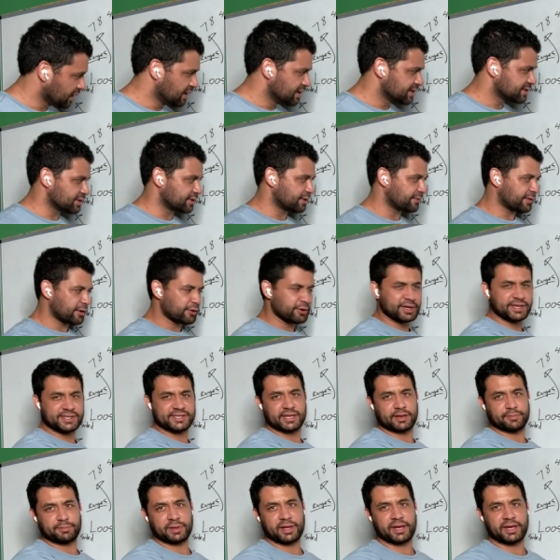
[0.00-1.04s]
So they're very
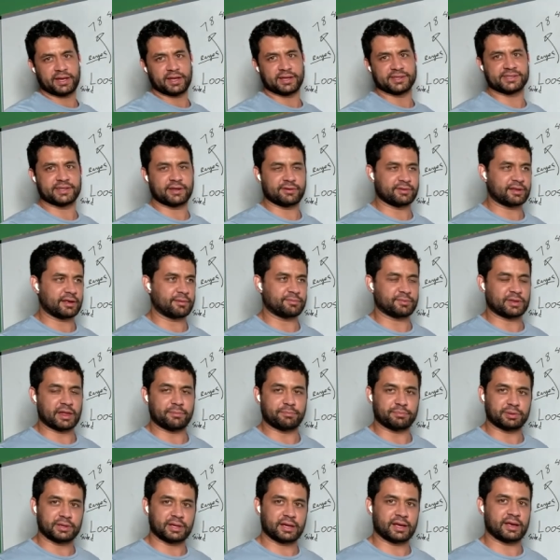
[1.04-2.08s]
easy to play against. They, they, they
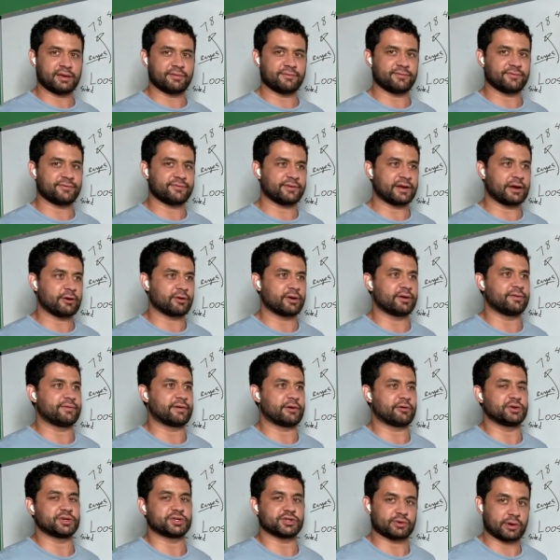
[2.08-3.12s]
play very,
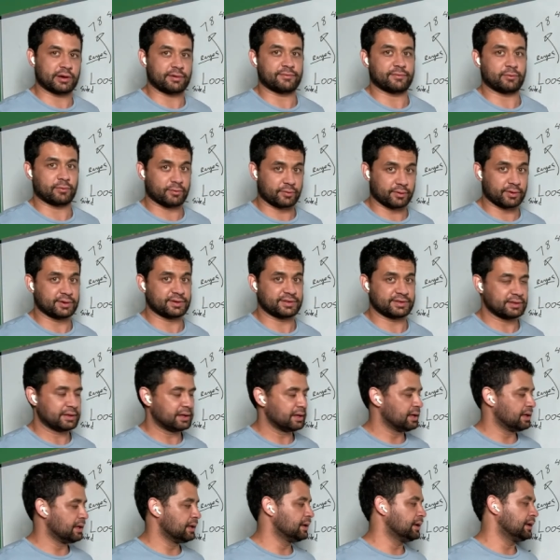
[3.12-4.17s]
very straightforward.
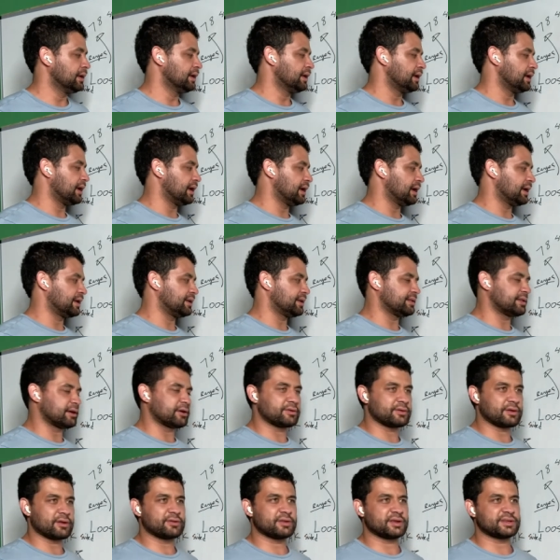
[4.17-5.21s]
And
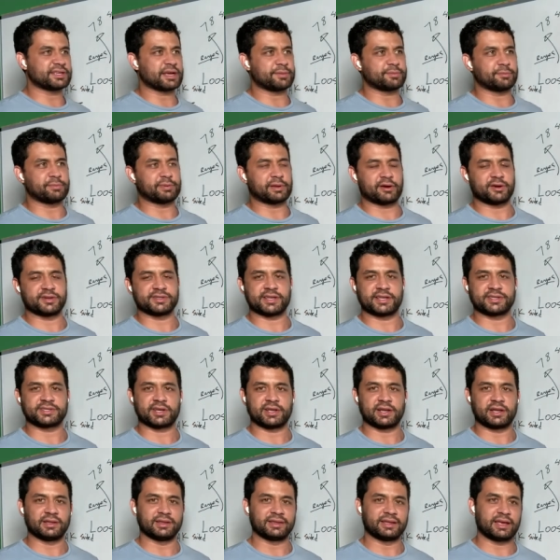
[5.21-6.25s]
they're, they're the type of players that's
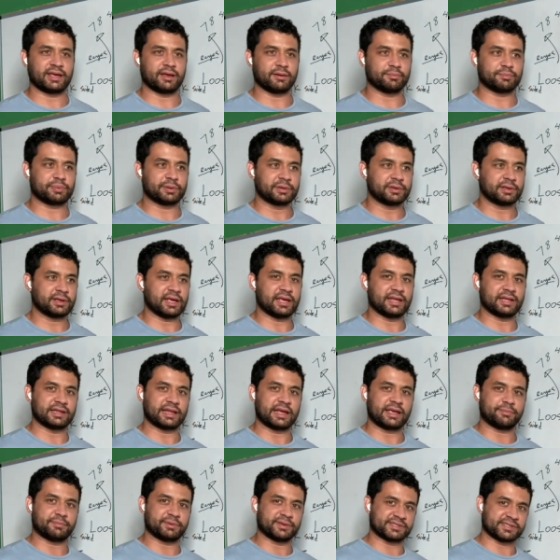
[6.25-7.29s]
going to limp in
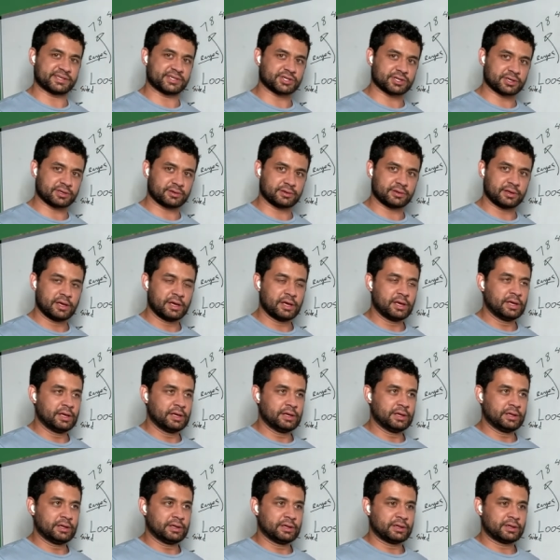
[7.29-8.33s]
late position.
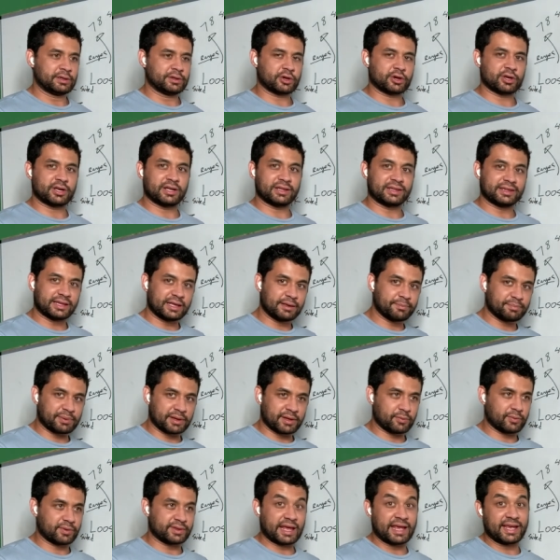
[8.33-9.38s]
They're going to limp
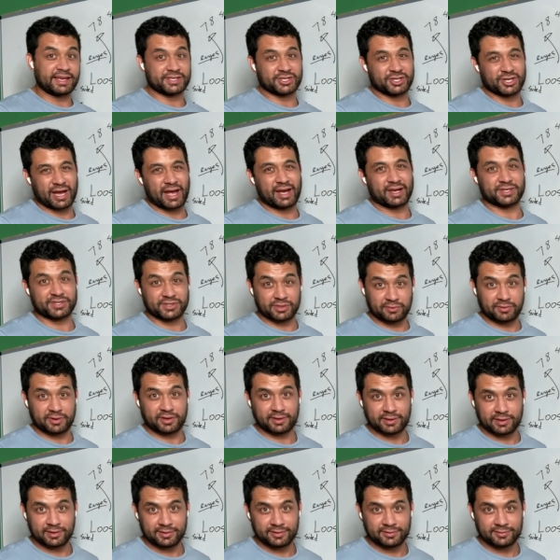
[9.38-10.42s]
in with ace jack
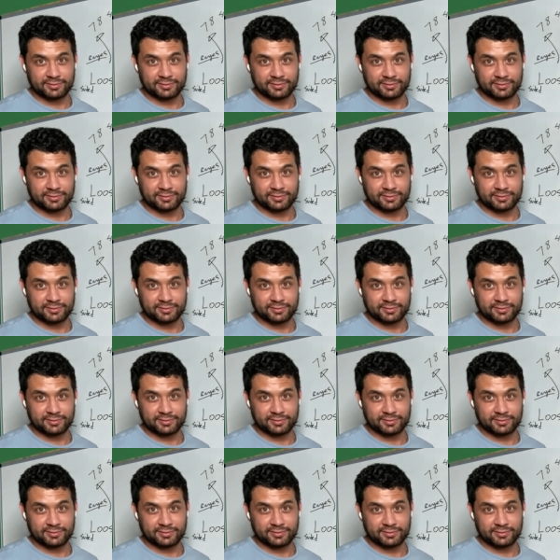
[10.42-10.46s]
suited.